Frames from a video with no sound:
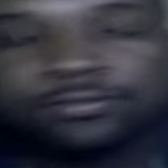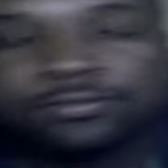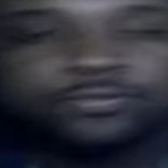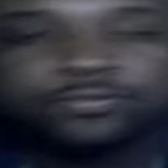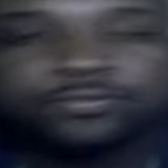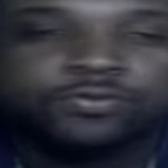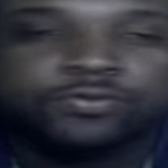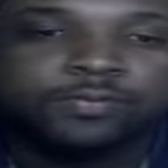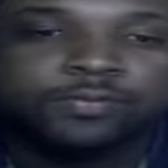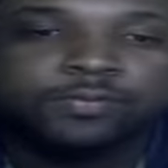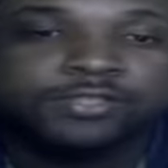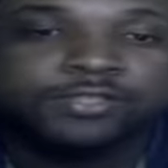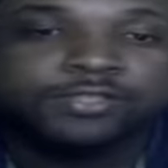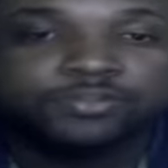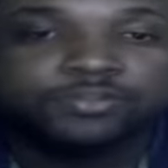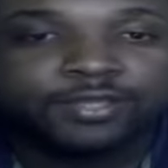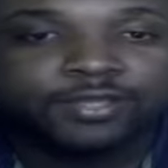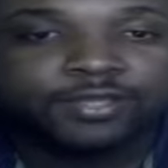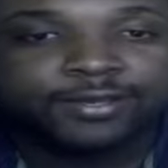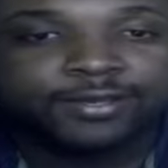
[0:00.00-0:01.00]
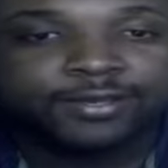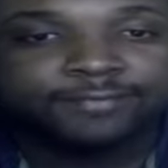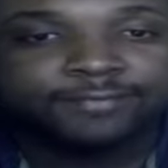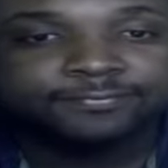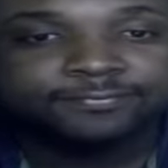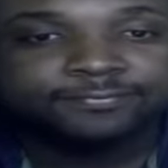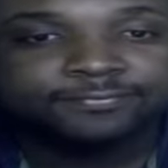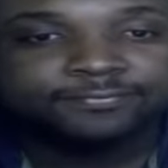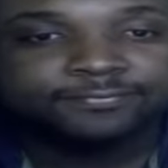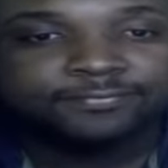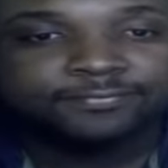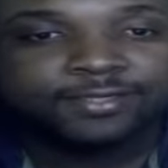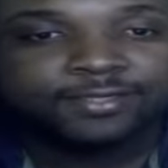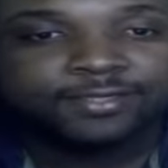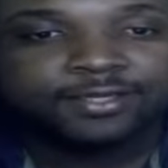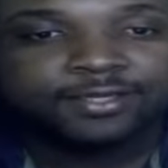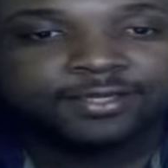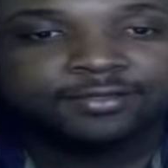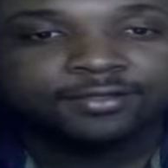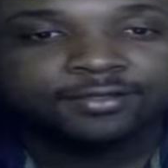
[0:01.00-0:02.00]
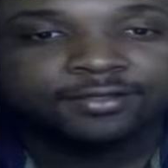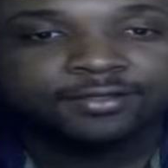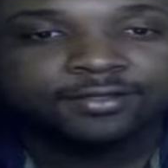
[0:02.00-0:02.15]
do the best you can. And